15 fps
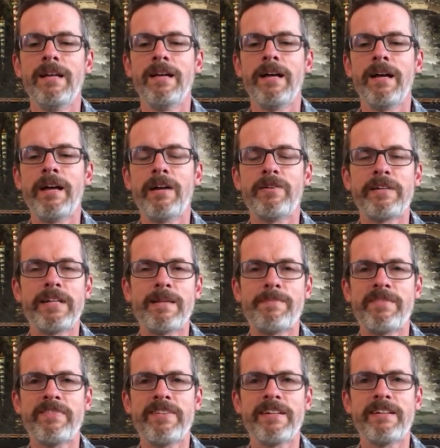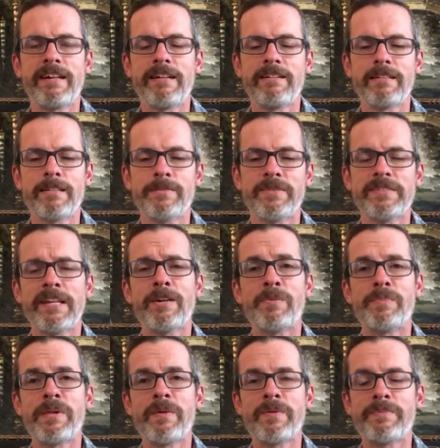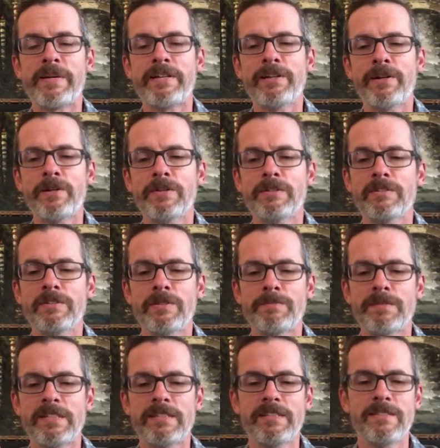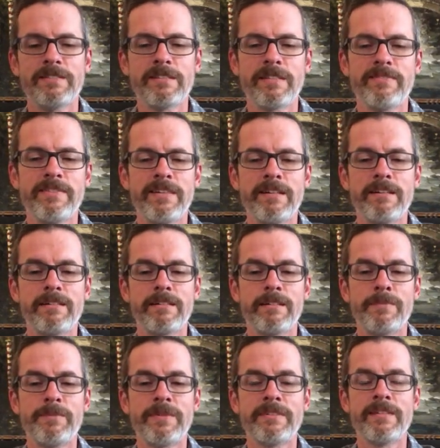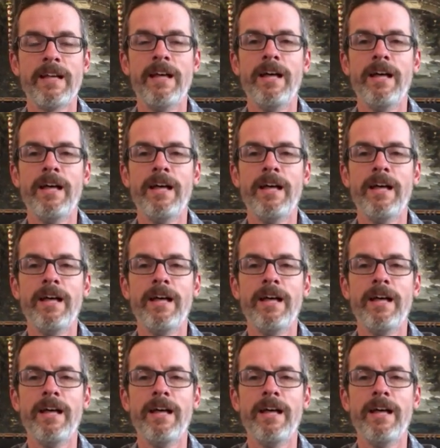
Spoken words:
I only keep the fingernail clippers. I don't play with my toes, so I'm just using the fingernail clippers.